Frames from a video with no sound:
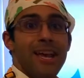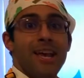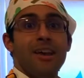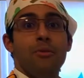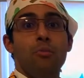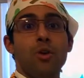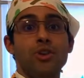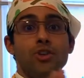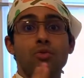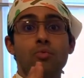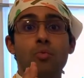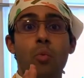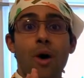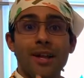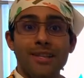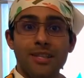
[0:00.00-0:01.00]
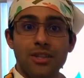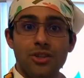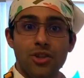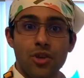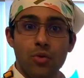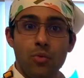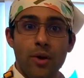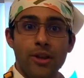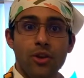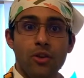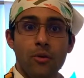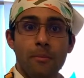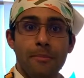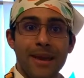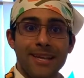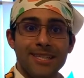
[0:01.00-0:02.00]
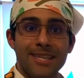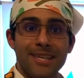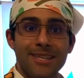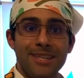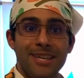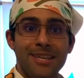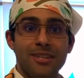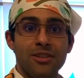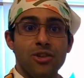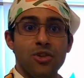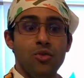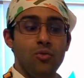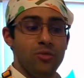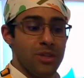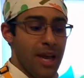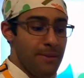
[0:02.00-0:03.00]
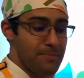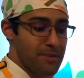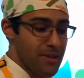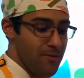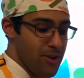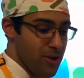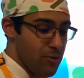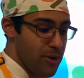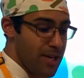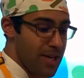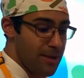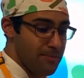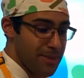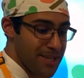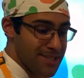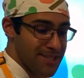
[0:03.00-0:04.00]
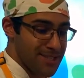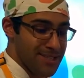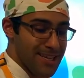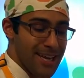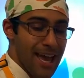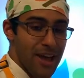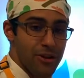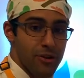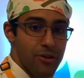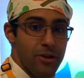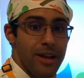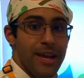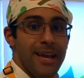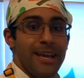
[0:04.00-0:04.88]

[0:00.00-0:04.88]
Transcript: what you want to do when you're mixing these two types of ingredient mixes together